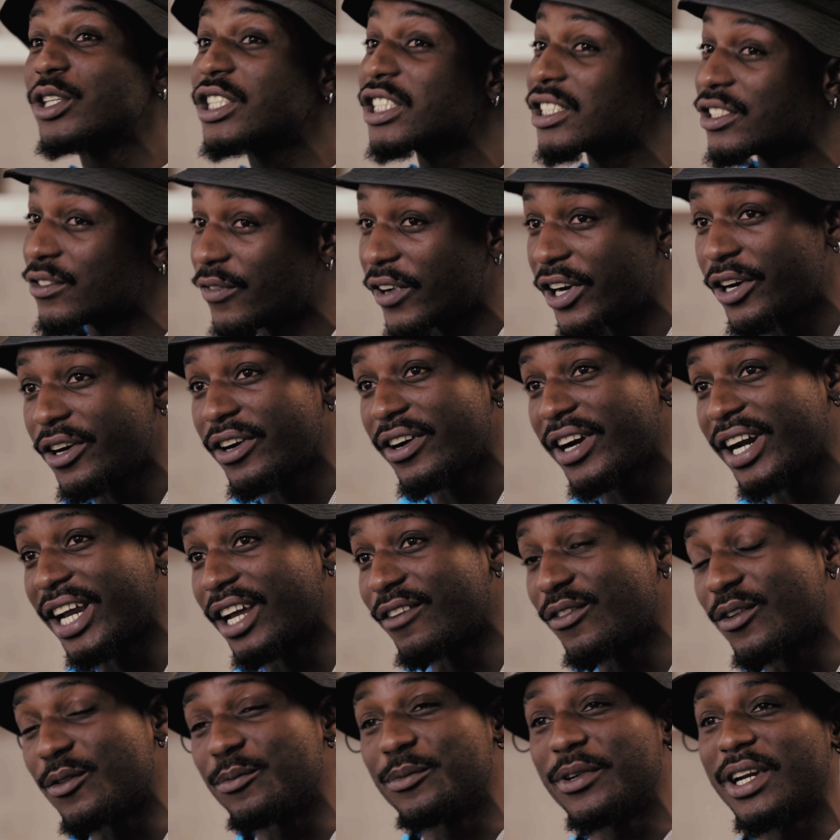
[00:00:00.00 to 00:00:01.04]
is very rare
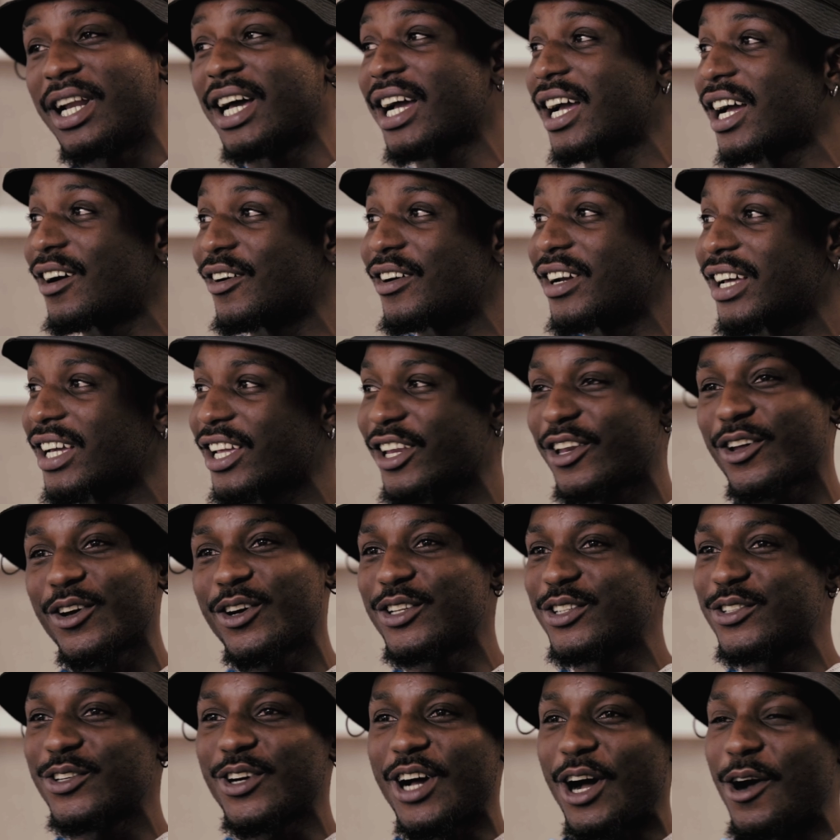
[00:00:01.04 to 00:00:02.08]
for me. Like, God,
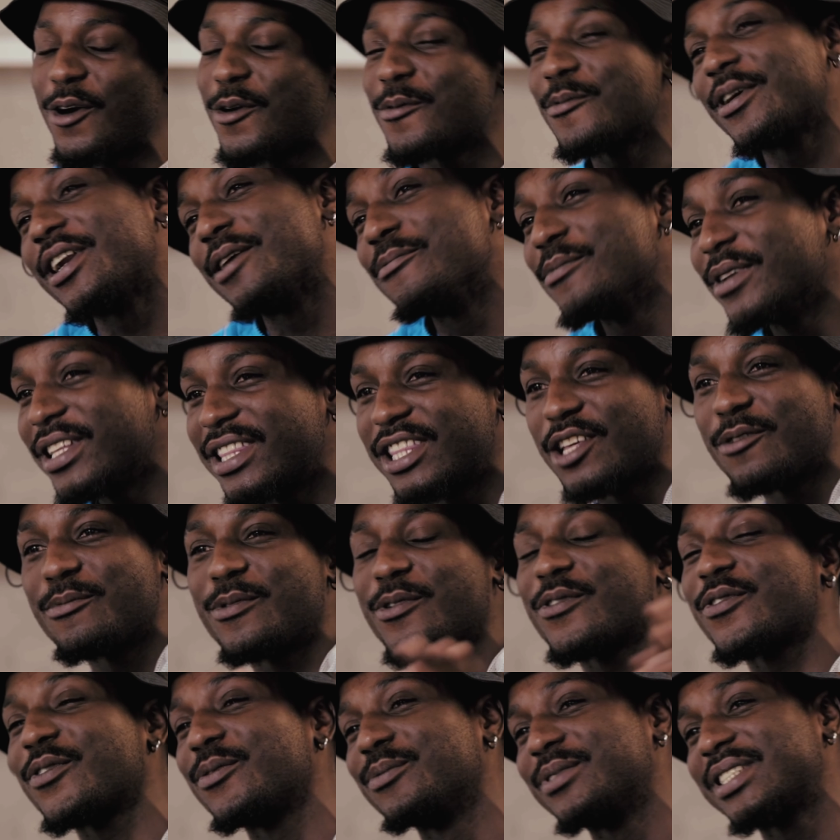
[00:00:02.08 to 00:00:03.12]
how am I gonna meet the bro
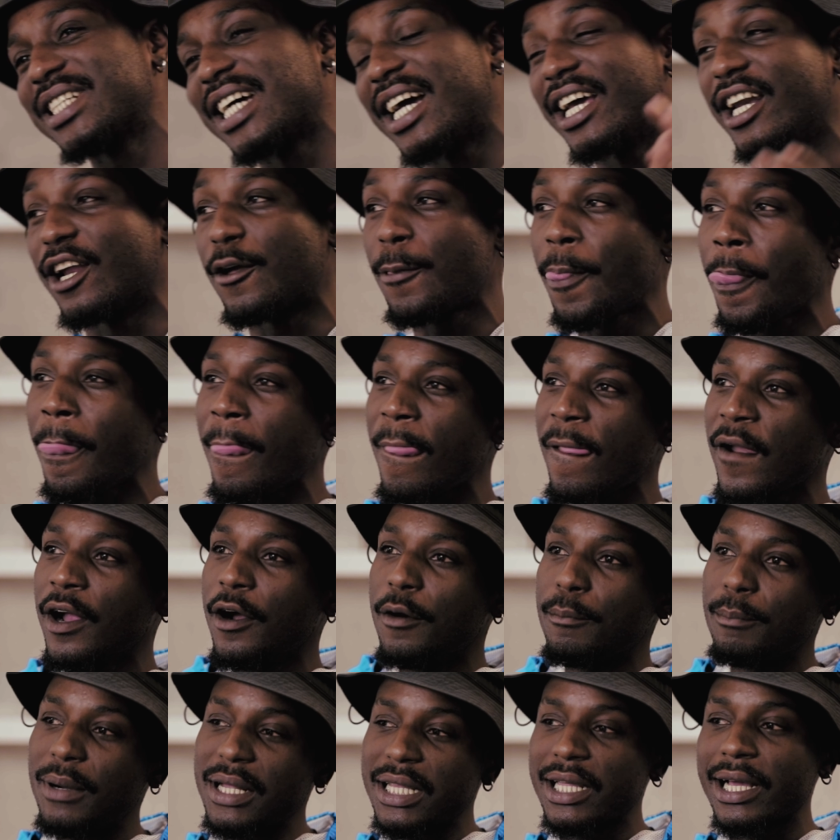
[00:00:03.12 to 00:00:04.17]
from China?
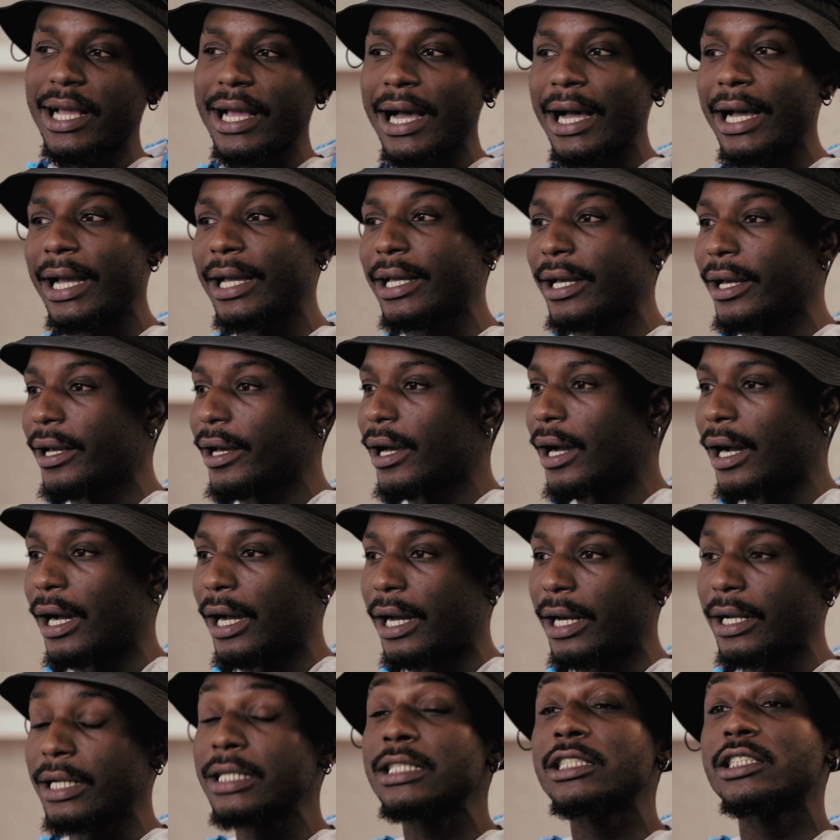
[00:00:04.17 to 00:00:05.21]
But the guy
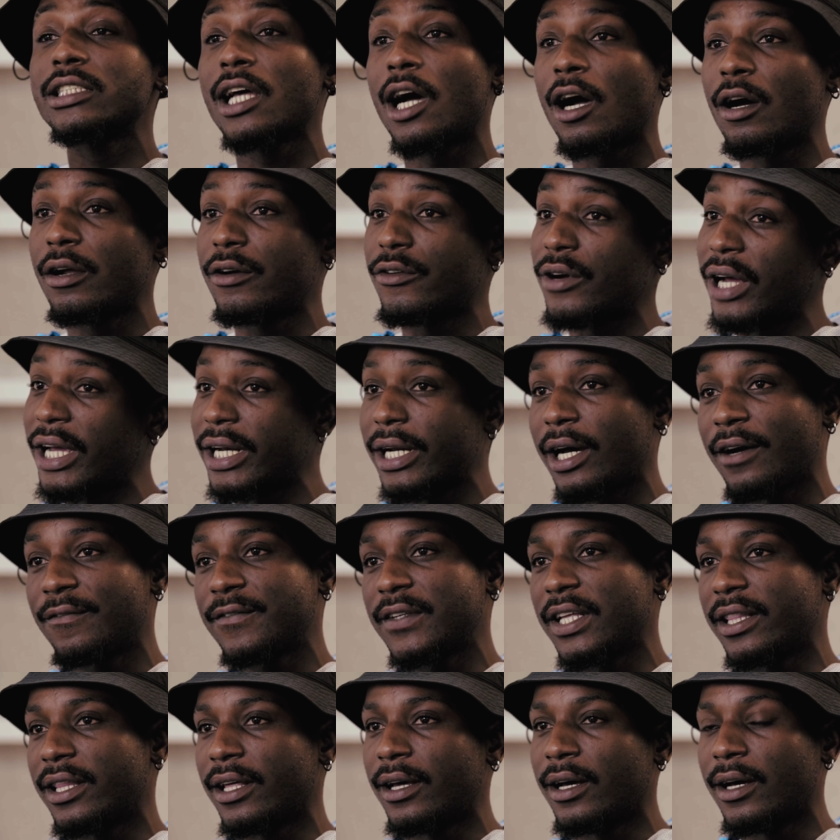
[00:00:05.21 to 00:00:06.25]
reached out right after
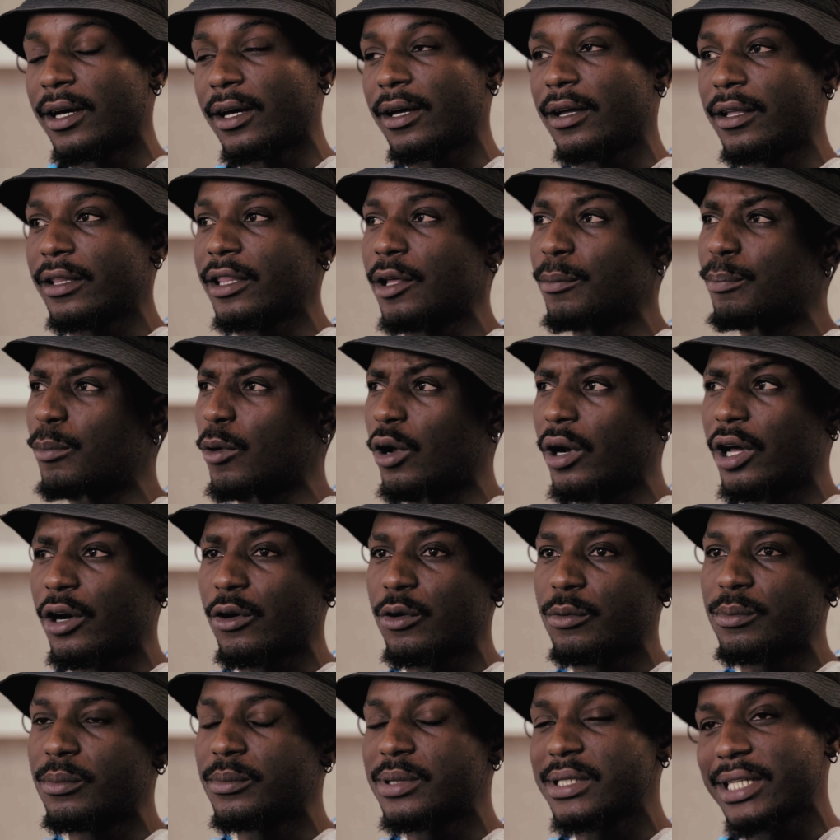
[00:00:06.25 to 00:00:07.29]
the
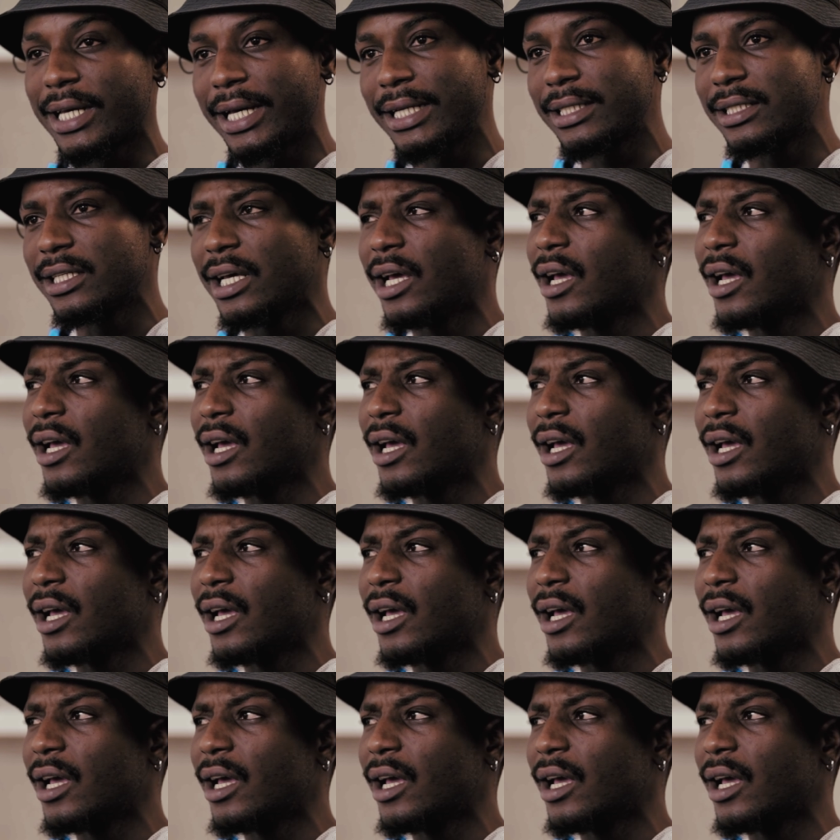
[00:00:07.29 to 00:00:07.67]
Backroom set,